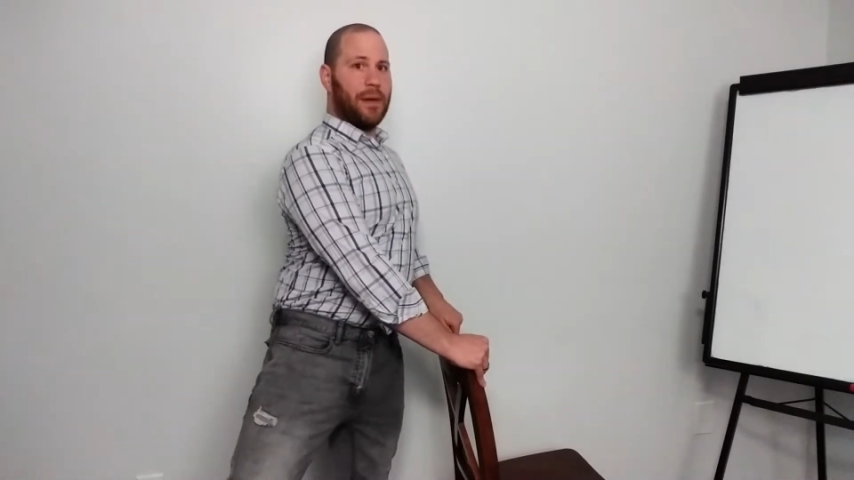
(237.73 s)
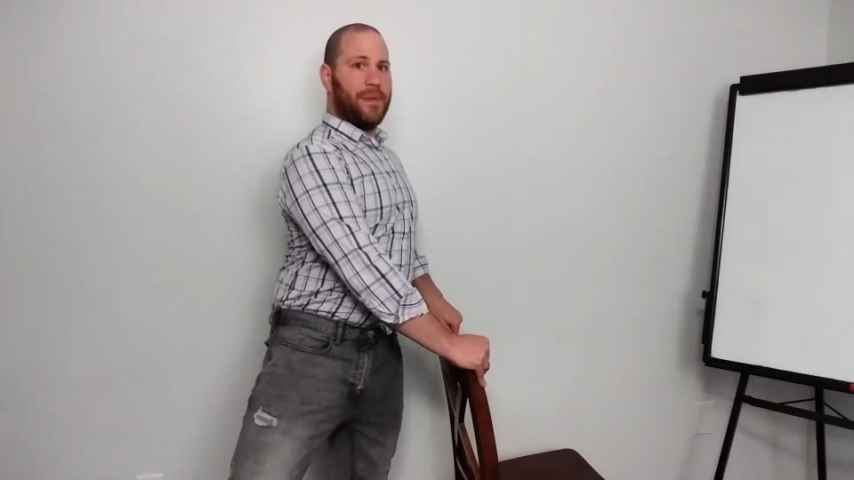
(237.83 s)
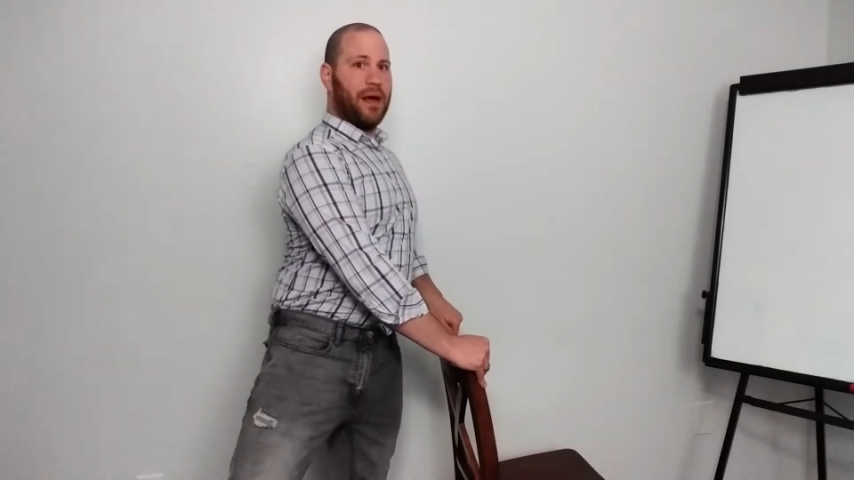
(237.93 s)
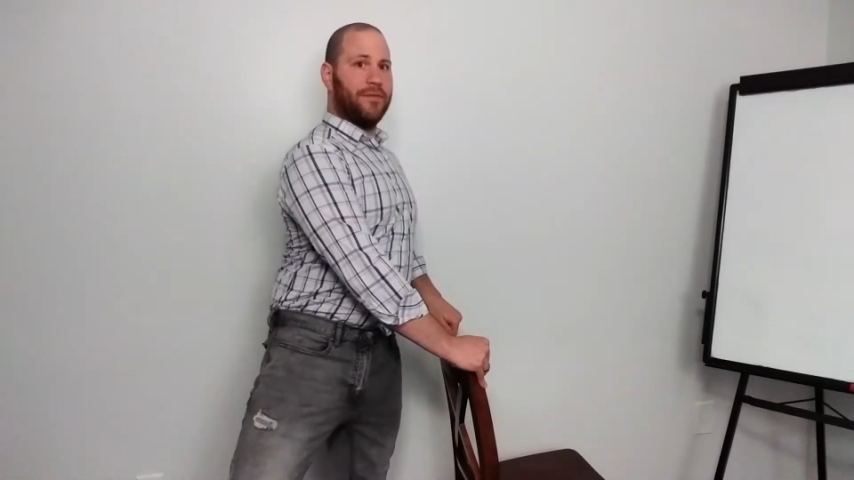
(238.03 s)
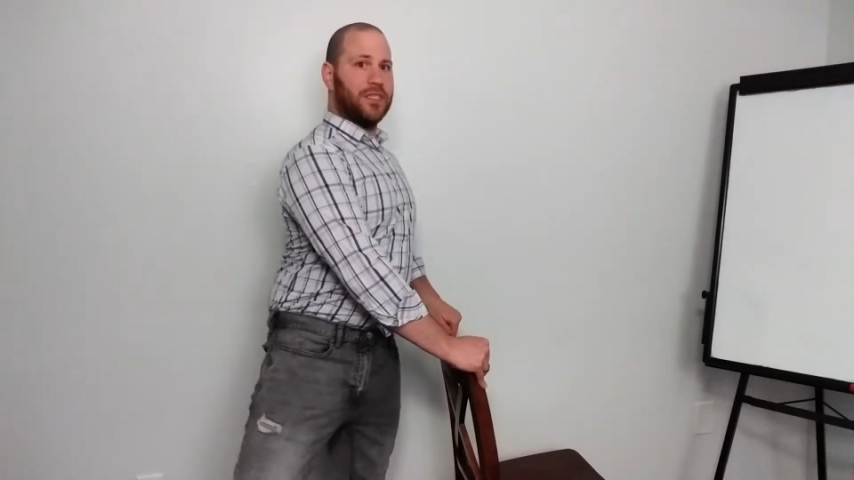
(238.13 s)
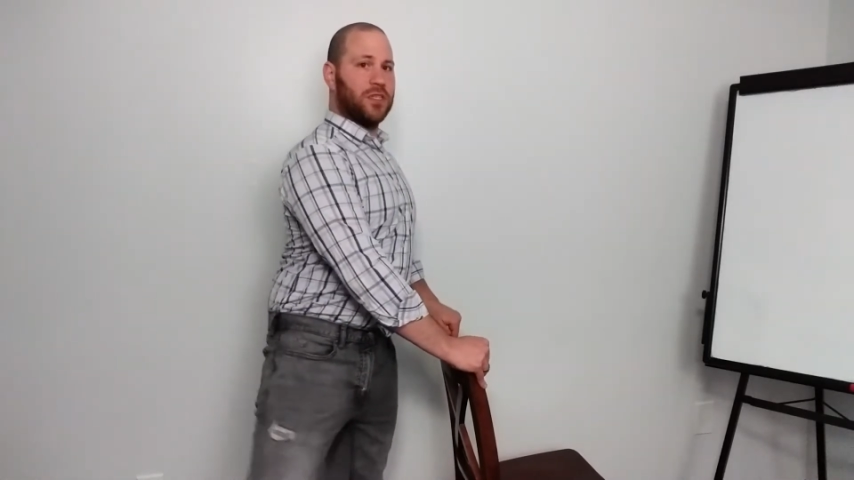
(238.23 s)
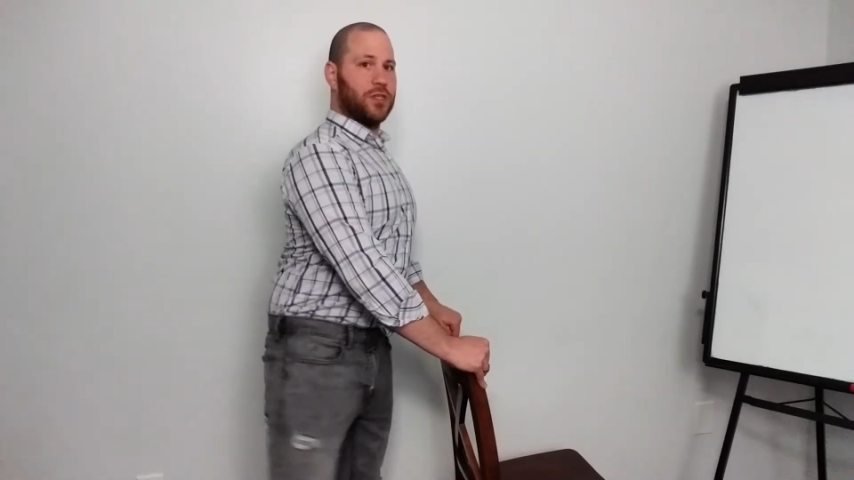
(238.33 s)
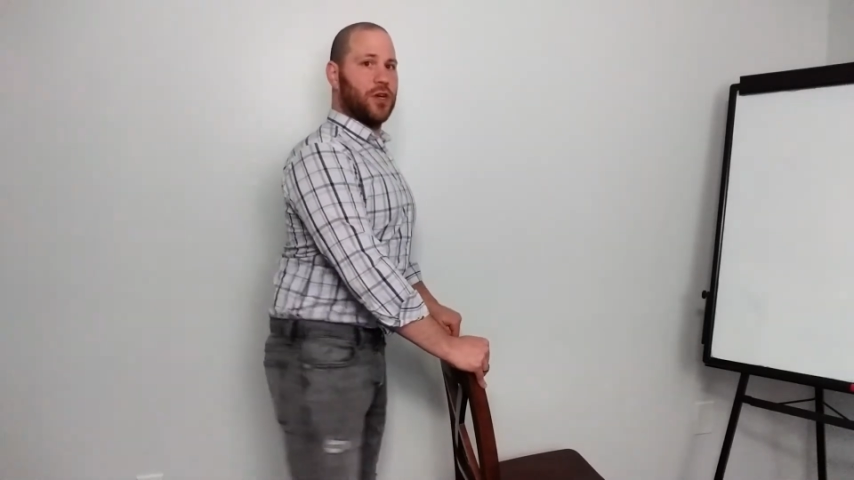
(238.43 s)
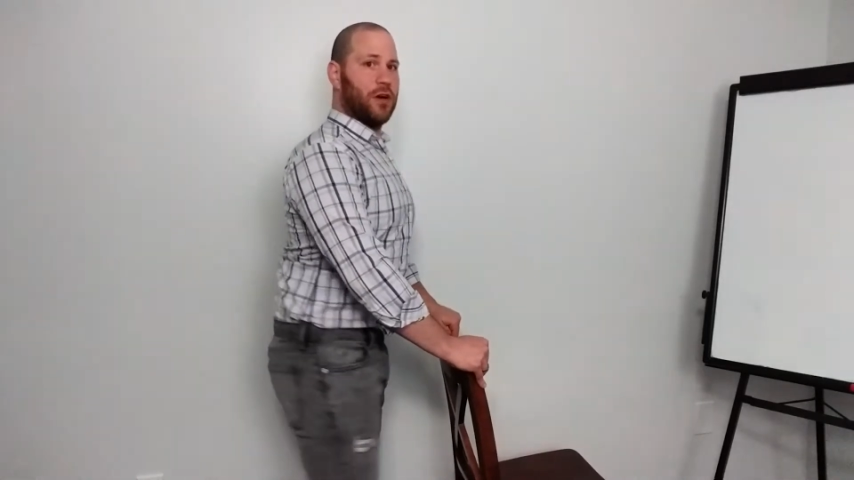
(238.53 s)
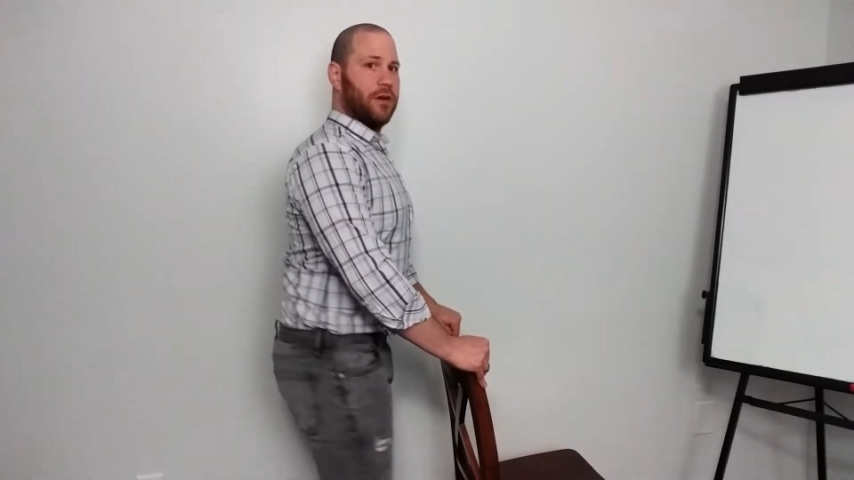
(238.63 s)
pelvis to
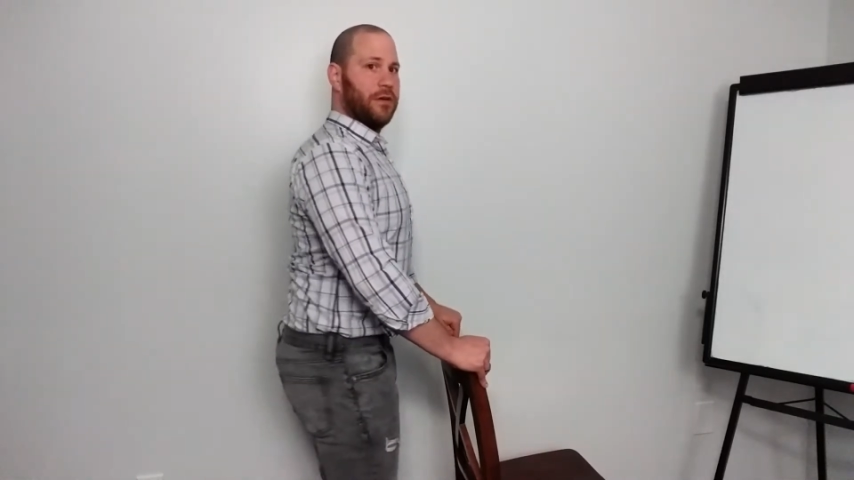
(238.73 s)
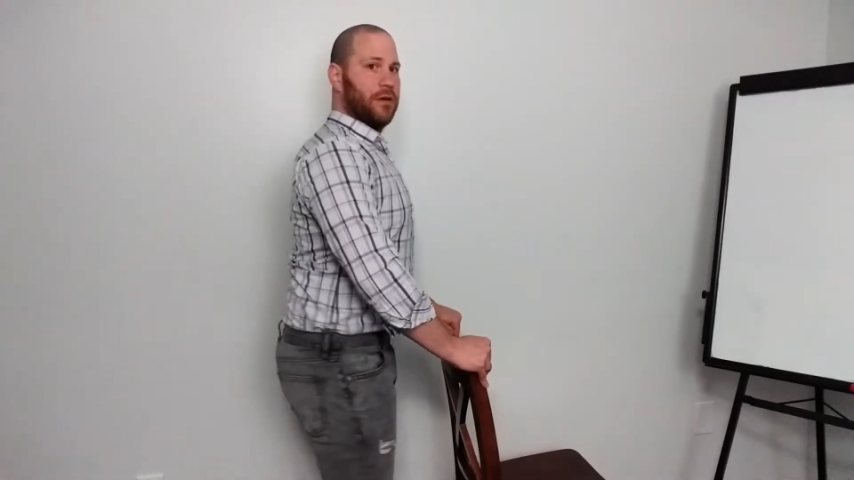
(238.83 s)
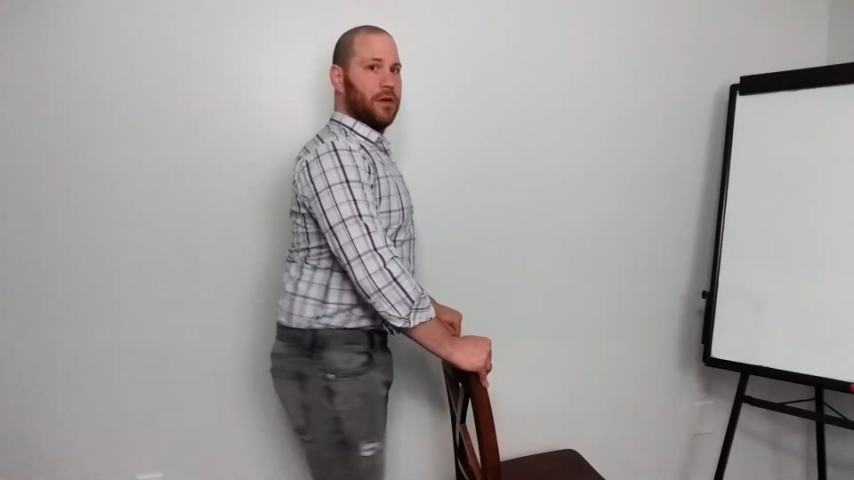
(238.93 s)
turn